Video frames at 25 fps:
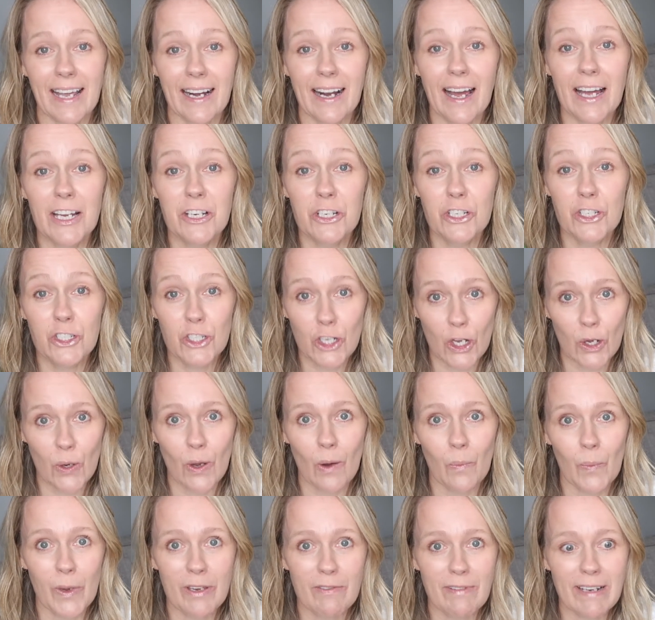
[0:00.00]
and I do,
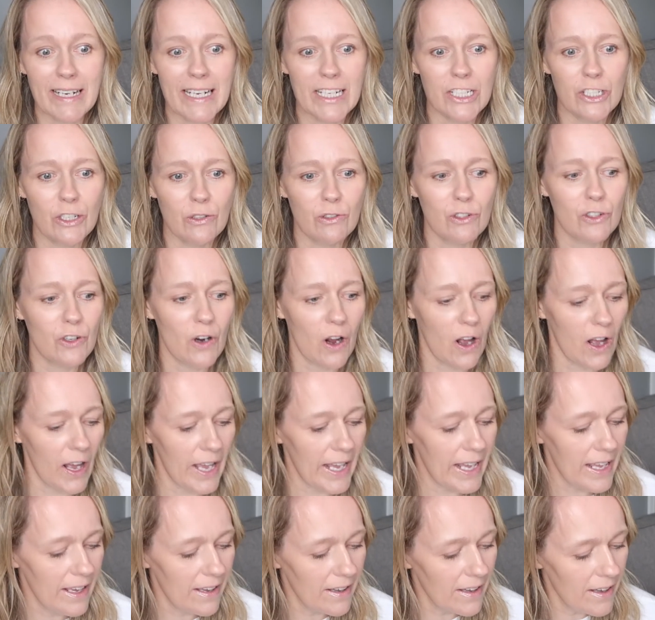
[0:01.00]
and we really do
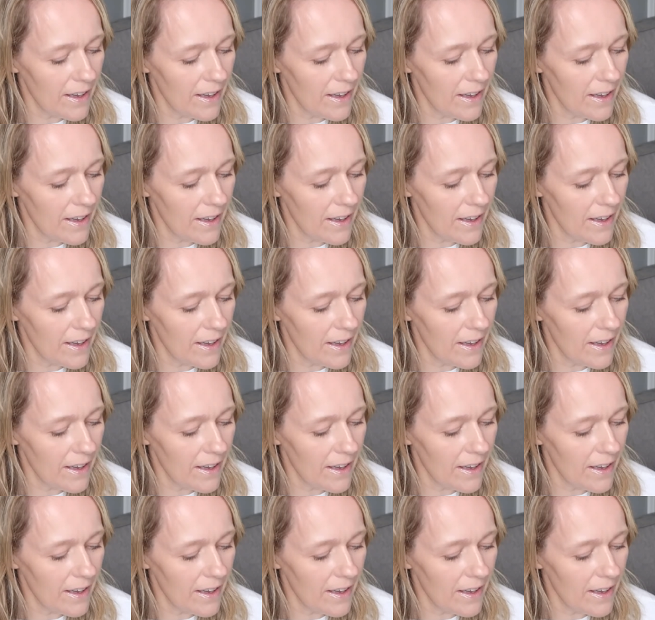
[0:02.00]
try,